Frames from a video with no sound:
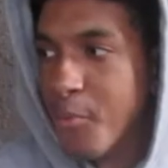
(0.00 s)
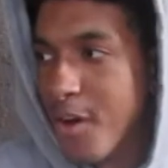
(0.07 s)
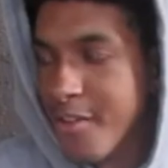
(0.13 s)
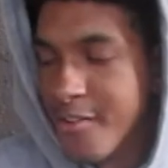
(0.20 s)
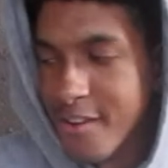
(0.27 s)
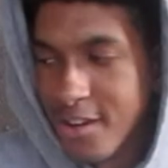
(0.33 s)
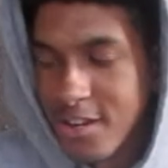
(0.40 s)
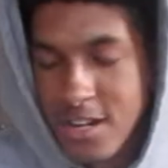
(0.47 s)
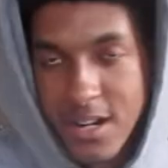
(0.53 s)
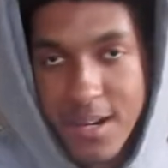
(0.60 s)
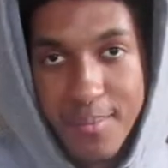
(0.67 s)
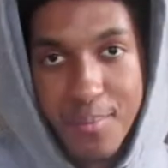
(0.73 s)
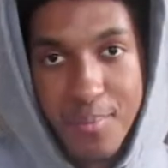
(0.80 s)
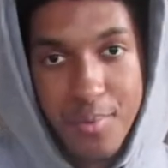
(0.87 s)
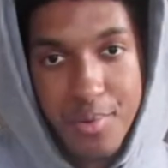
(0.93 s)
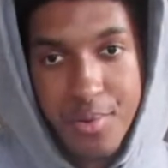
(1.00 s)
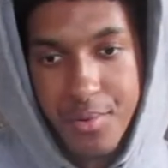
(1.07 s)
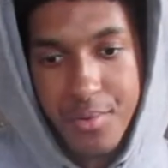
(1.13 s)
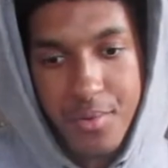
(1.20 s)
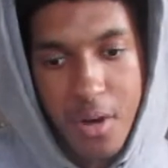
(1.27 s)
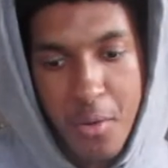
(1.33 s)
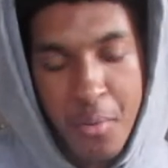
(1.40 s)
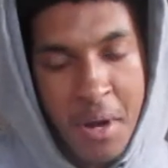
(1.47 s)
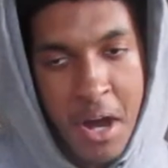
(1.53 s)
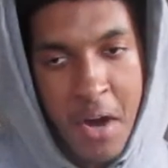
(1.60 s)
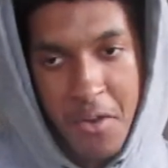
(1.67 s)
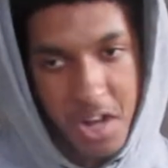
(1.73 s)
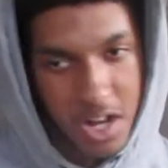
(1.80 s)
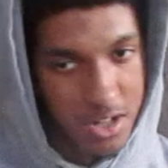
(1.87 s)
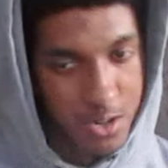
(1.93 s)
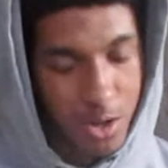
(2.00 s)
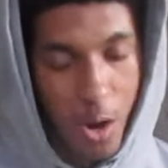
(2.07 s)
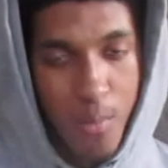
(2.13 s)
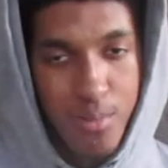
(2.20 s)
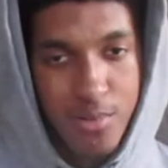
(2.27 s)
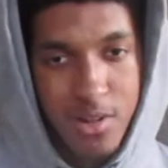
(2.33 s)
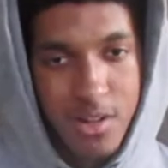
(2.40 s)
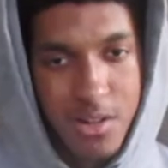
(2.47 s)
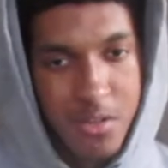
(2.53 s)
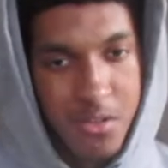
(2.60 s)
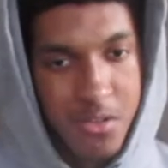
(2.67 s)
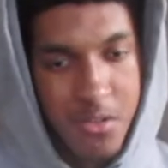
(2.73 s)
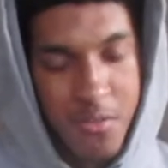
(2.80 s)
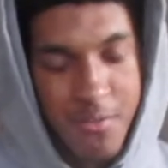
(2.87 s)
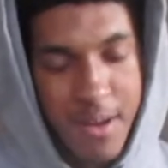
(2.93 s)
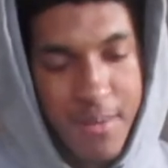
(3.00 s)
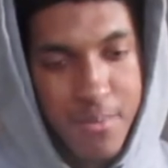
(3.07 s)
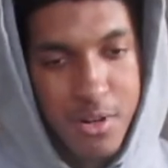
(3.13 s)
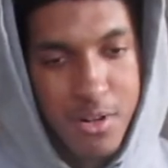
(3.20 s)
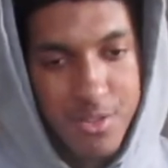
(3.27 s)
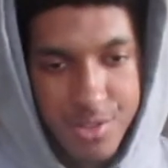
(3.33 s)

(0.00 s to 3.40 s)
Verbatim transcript: whether it comes around October or November,